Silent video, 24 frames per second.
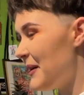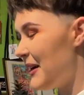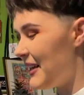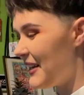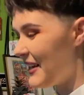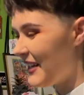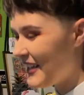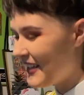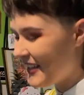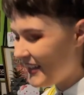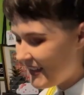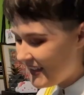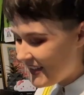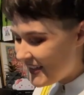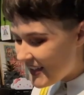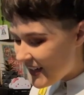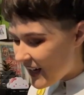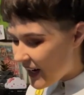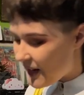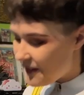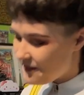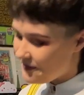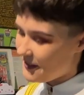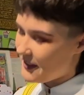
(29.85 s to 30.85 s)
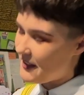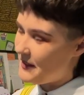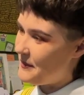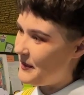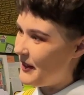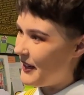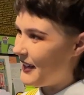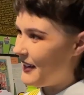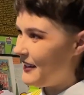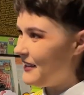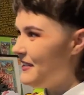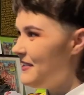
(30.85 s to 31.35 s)
But hopefully
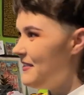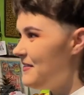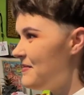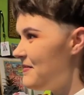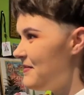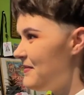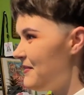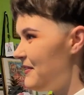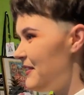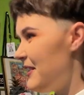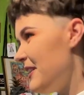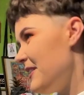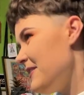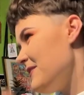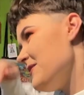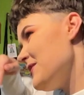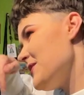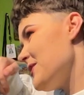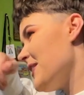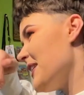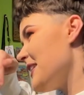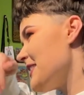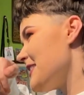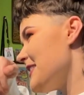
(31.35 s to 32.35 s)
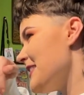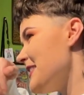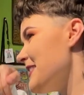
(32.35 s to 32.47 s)
we can scratch the